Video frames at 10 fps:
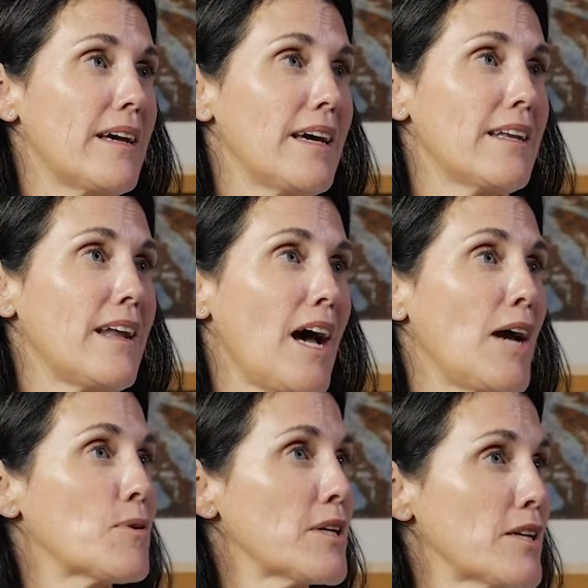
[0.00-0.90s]
And
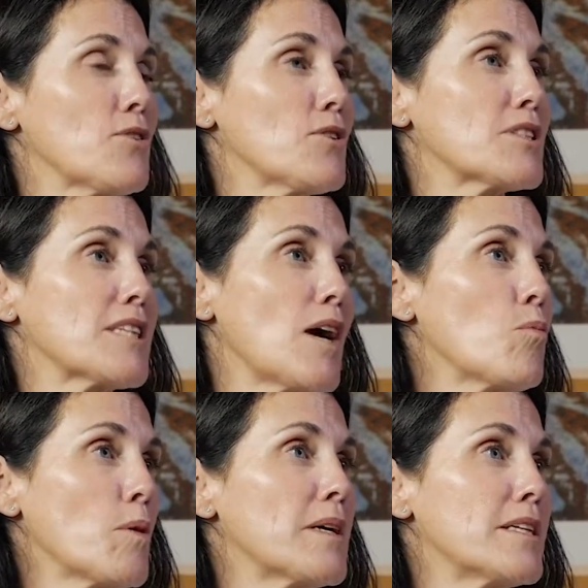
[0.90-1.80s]
I would encourage that
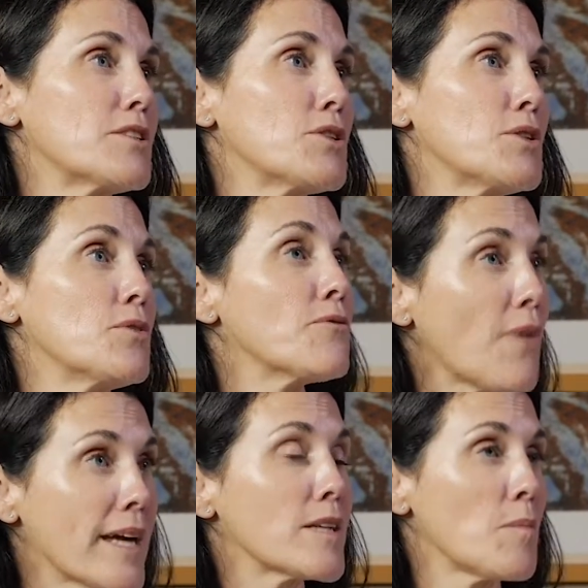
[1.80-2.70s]
woman to find a